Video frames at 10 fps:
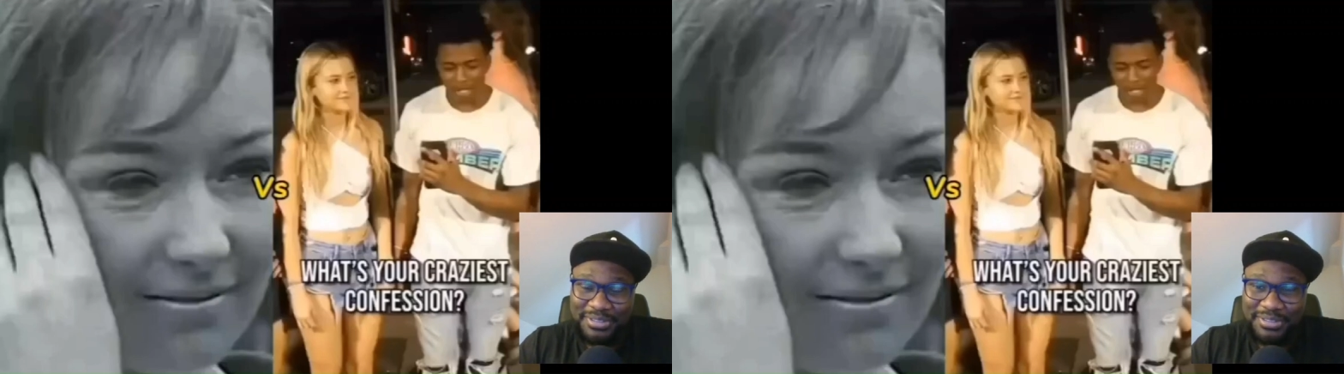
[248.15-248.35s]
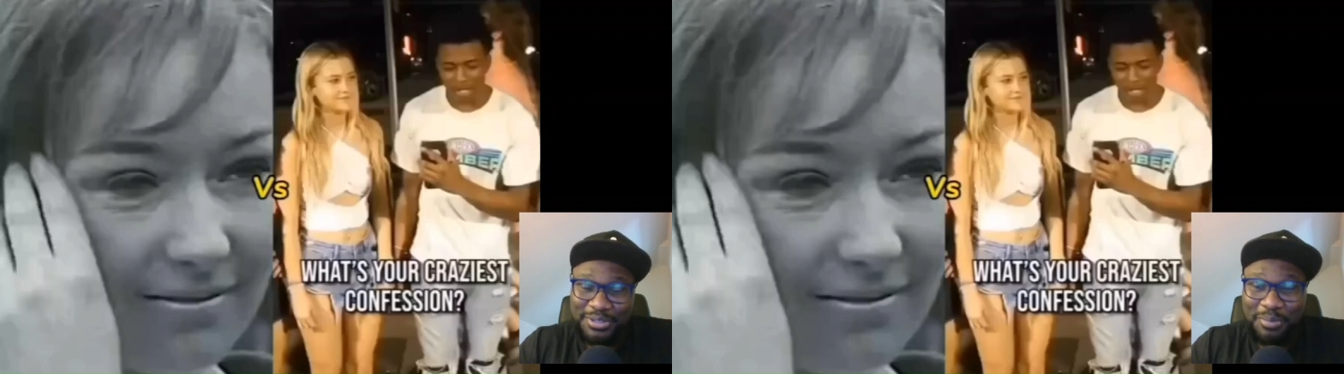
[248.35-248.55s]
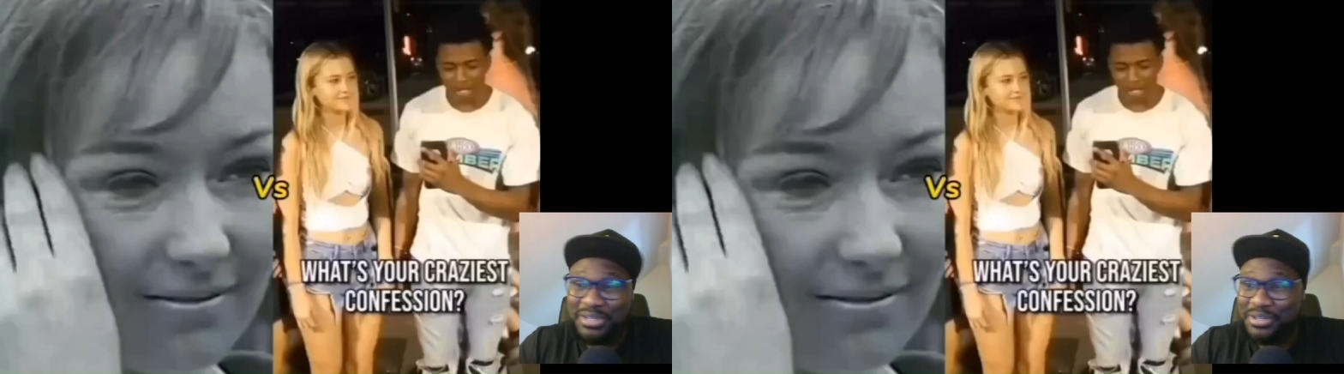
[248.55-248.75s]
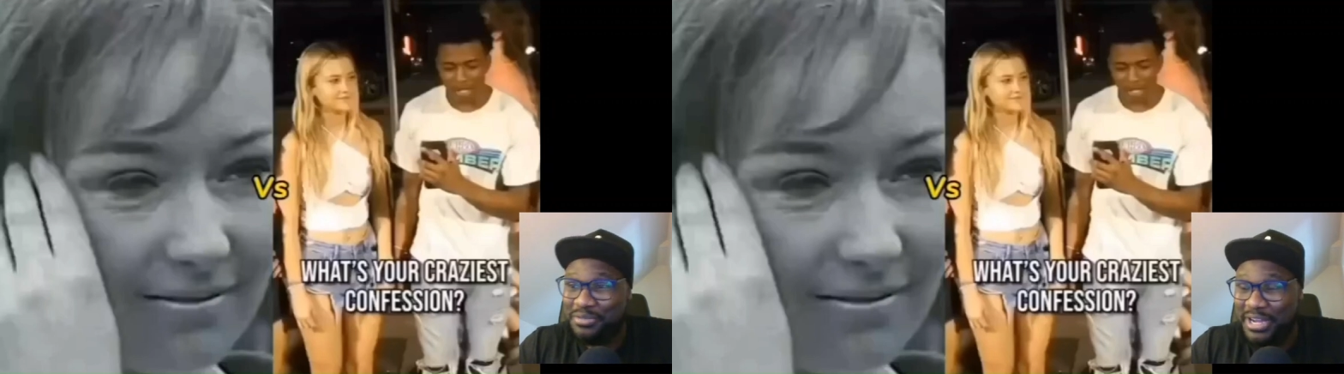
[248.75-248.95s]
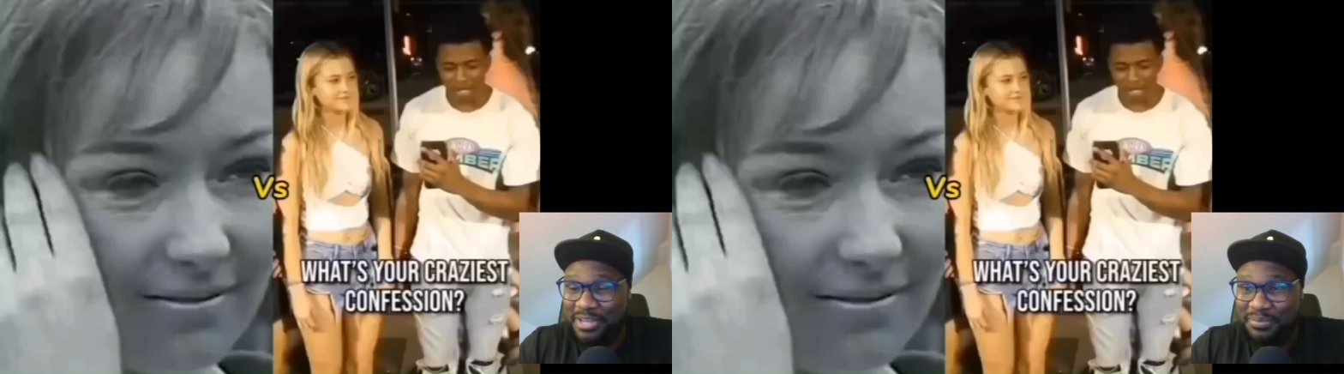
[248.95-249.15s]
Speaker 1: You commit a
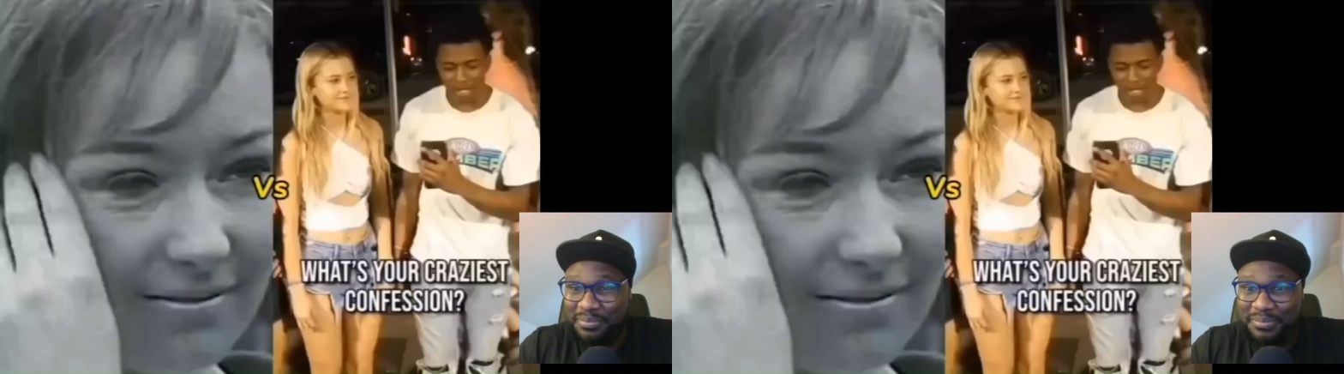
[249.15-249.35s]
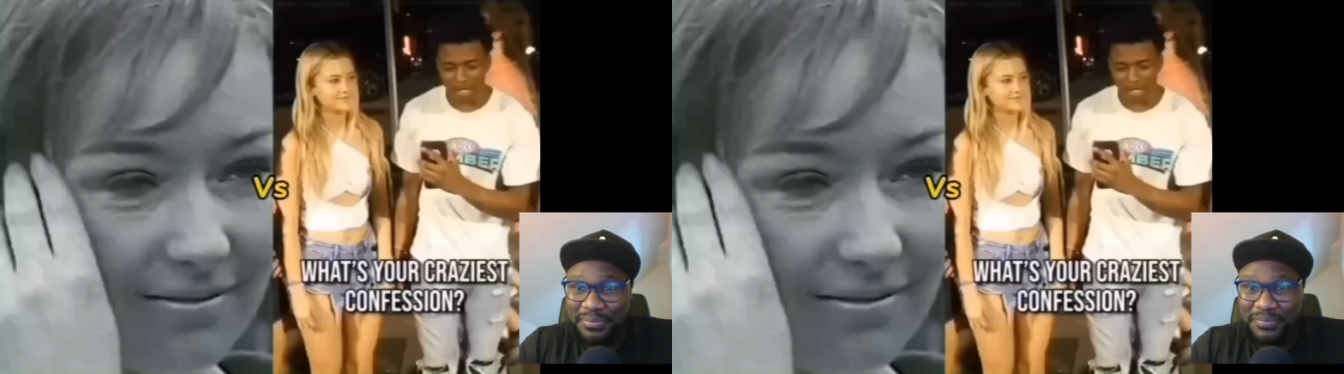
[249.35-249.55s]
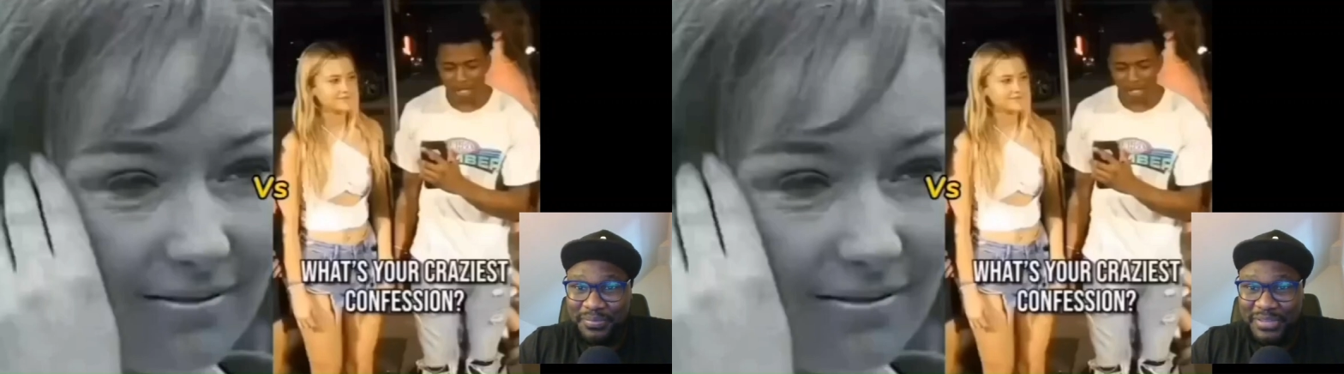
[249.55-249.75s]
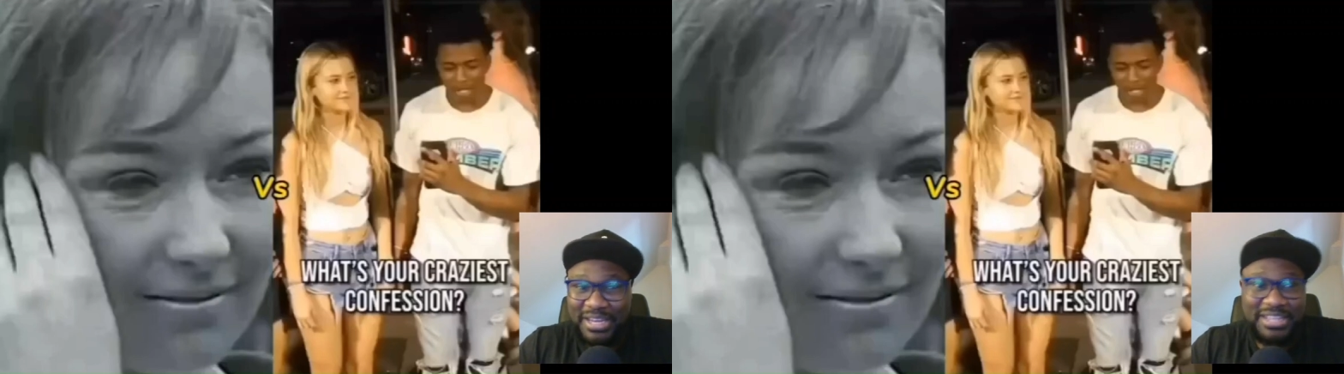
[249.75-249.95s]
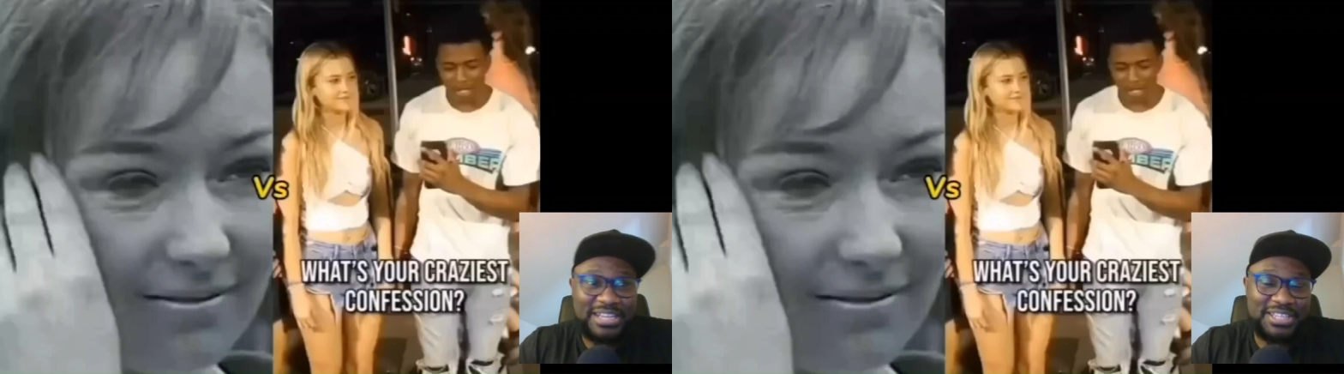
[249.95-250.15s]
crime and
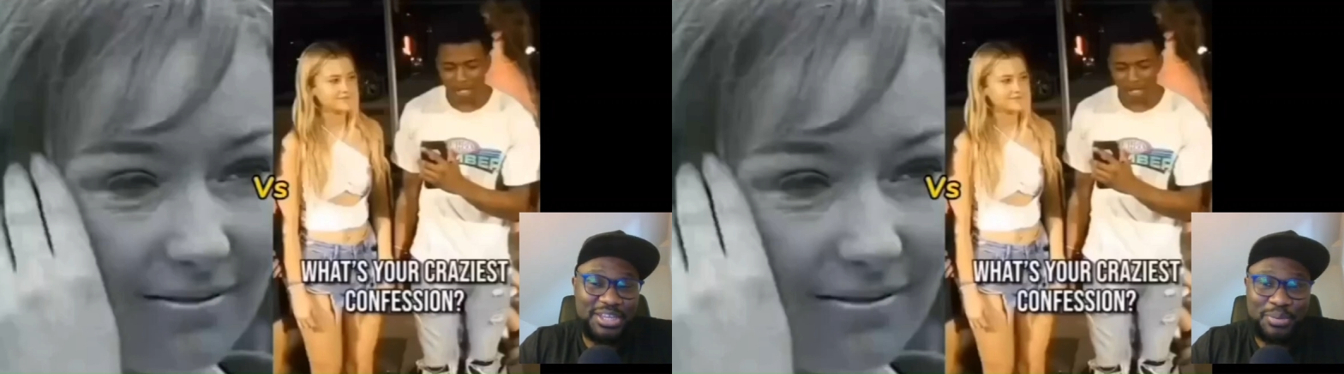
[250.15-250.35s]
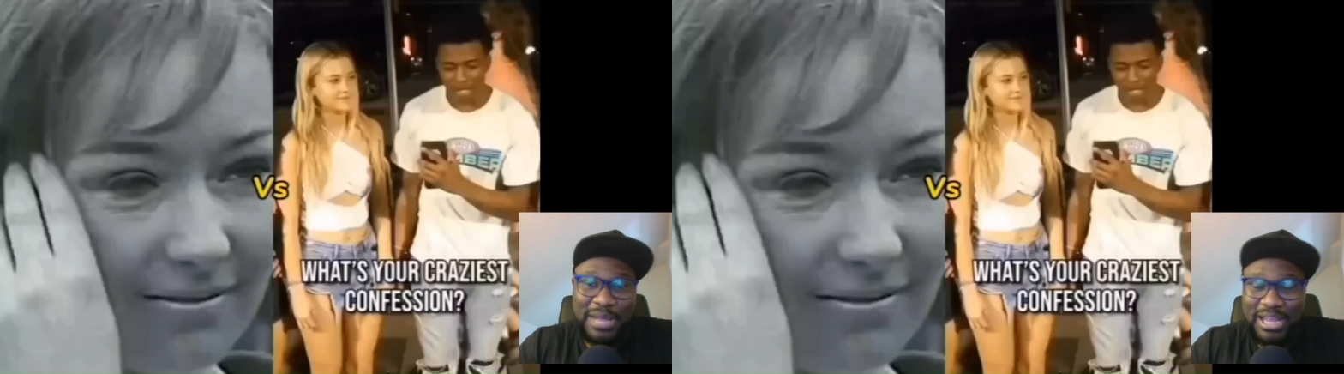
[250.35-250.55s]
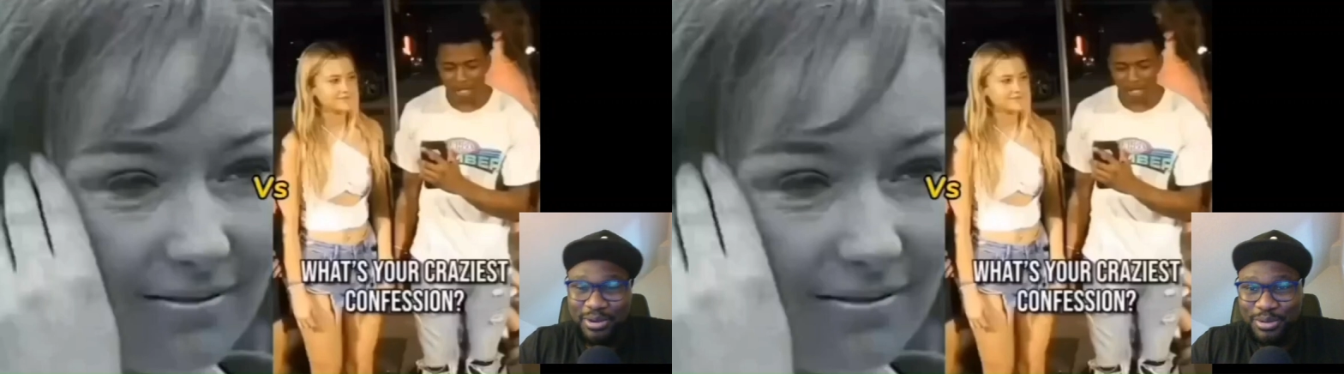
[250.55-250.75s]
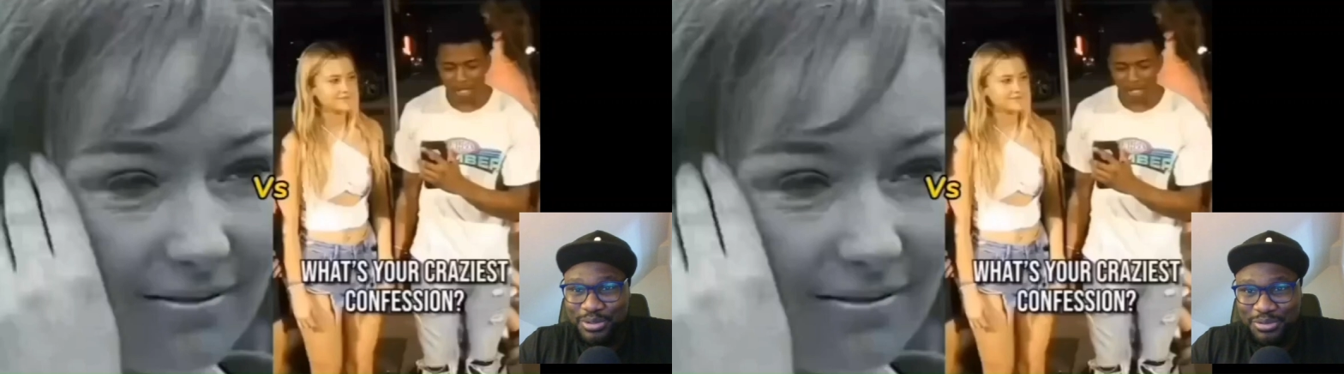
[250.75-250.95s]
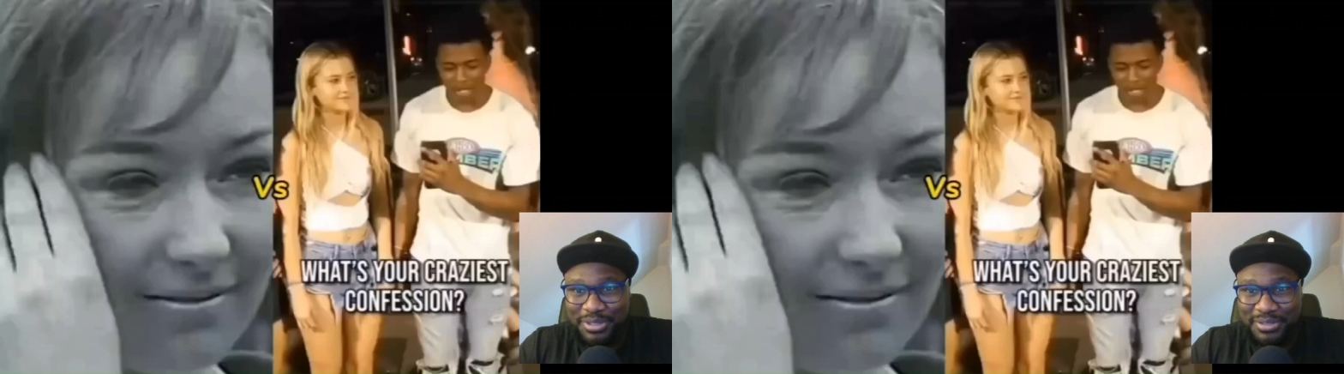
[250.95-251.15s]
the next day you're back out on the
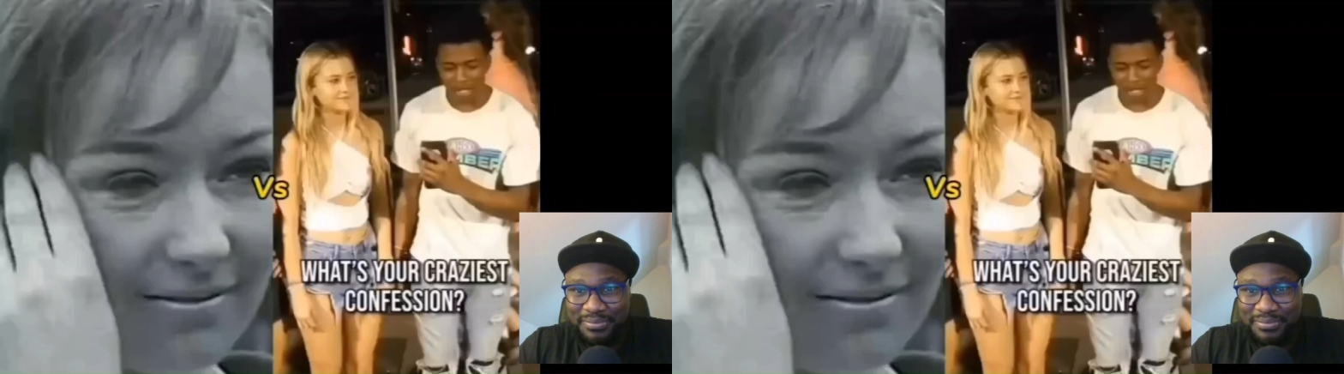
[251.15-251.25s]
street,